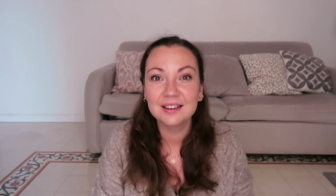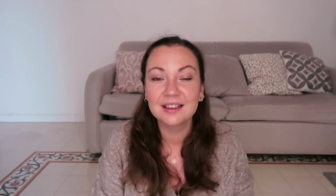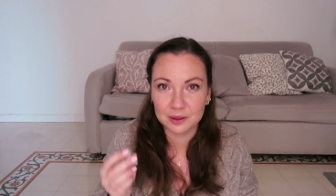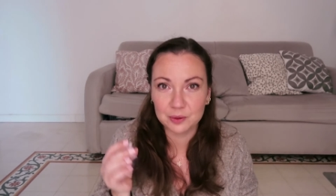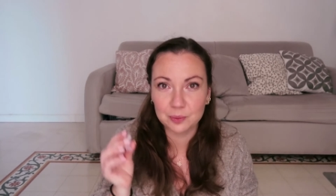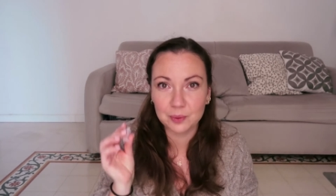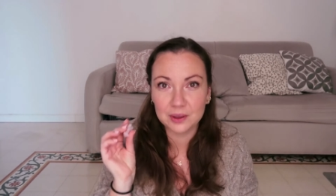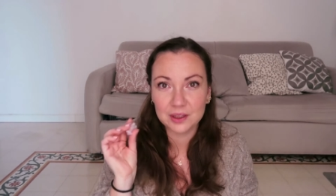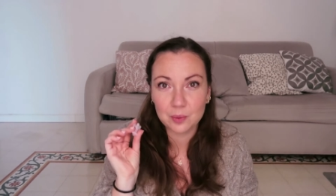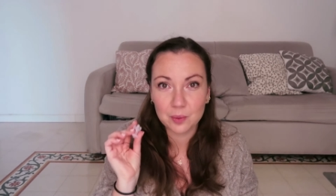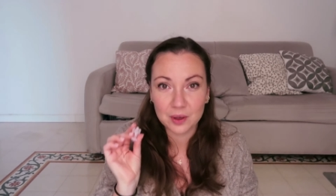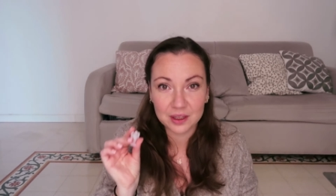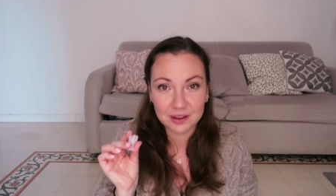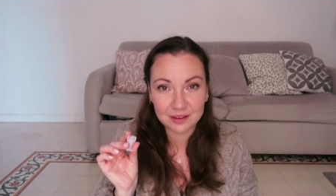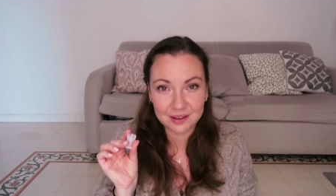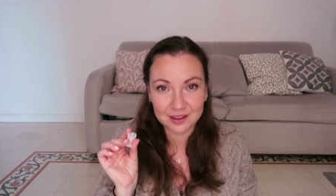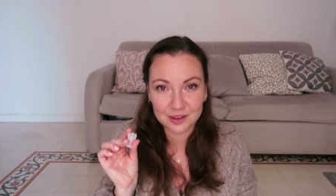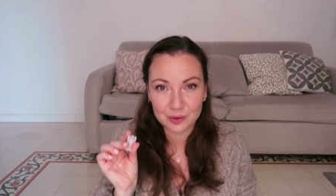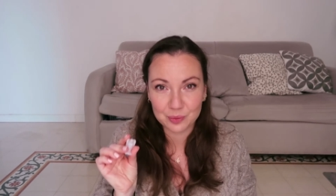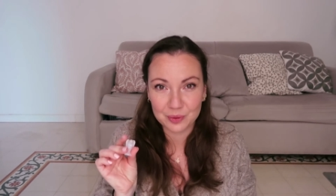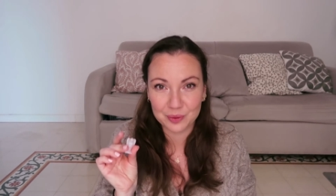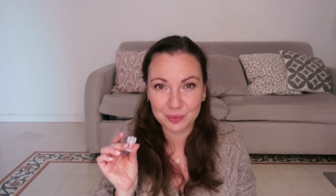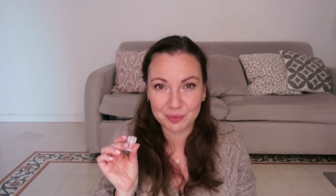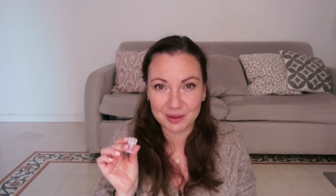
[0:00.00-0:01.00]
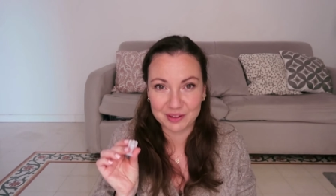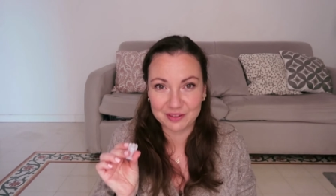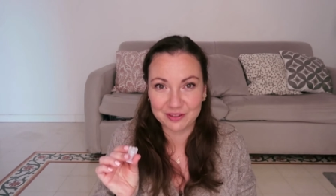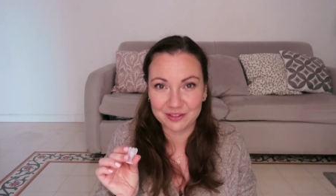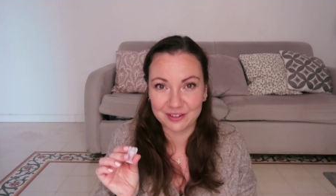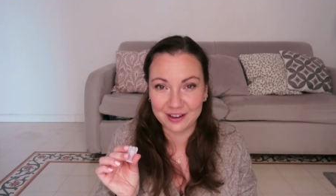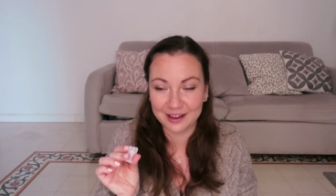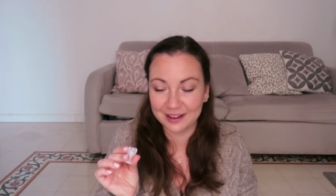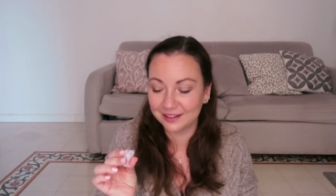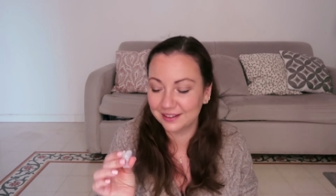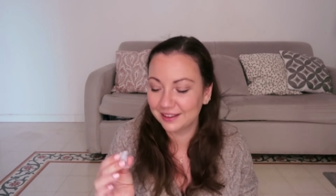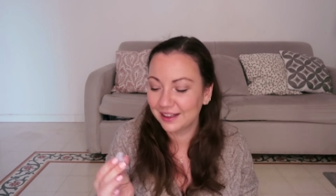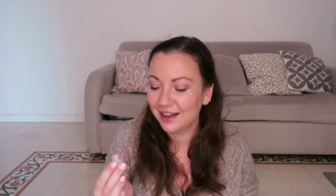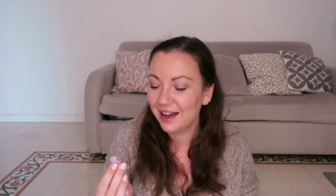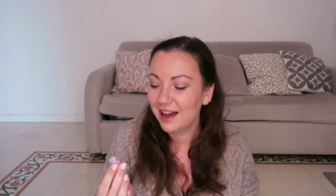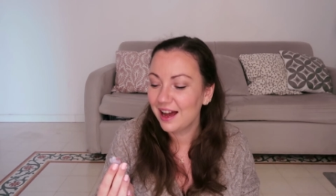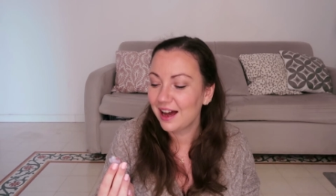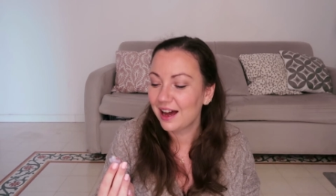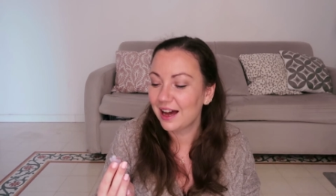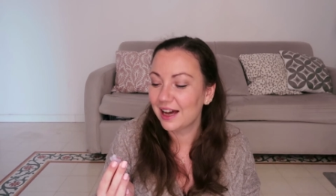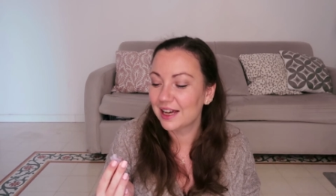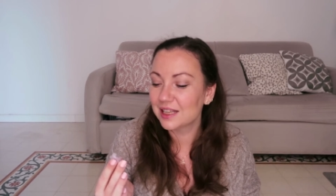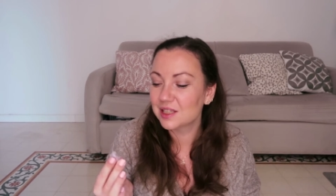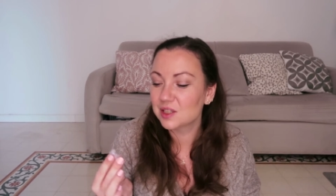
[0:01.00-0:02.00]
But when I went there with my friend,
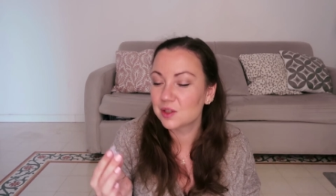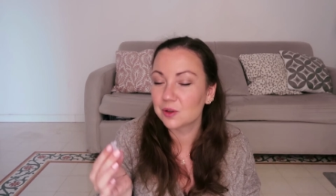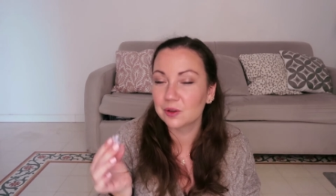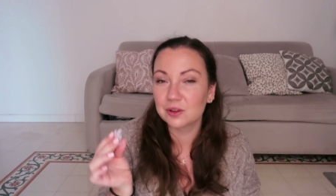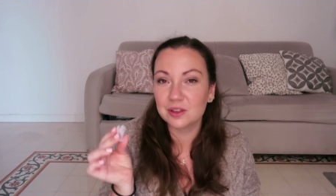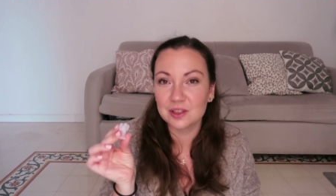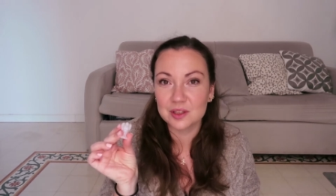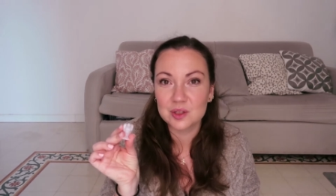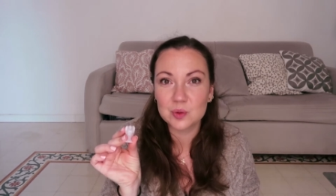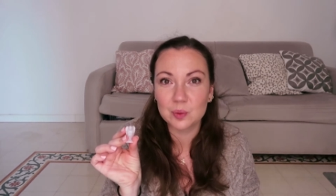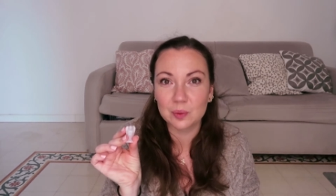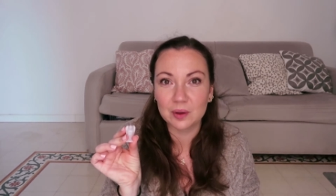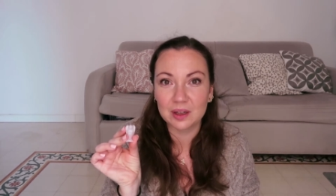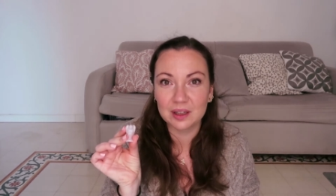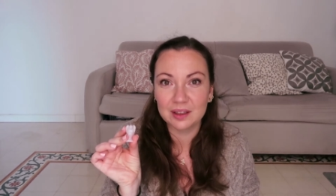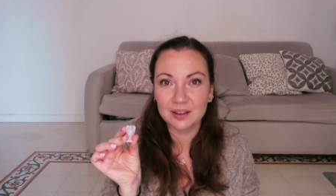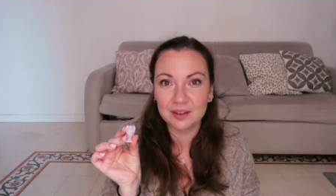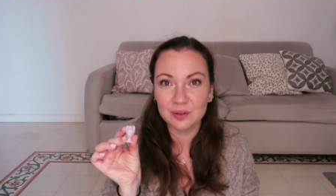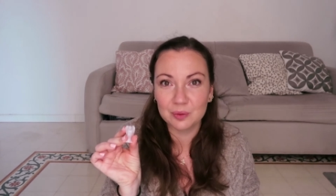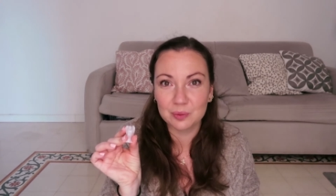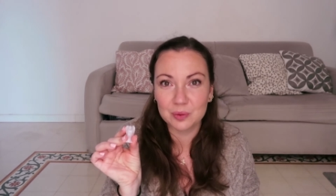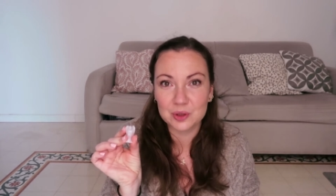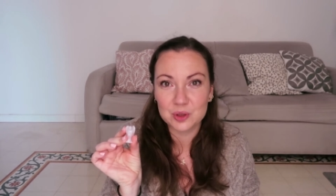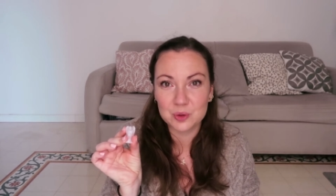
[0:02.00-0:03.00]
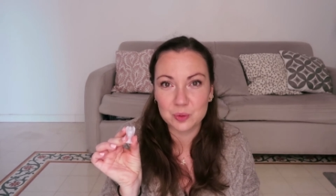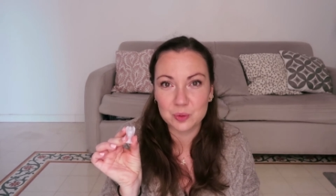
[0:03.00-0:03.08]
I saw this one,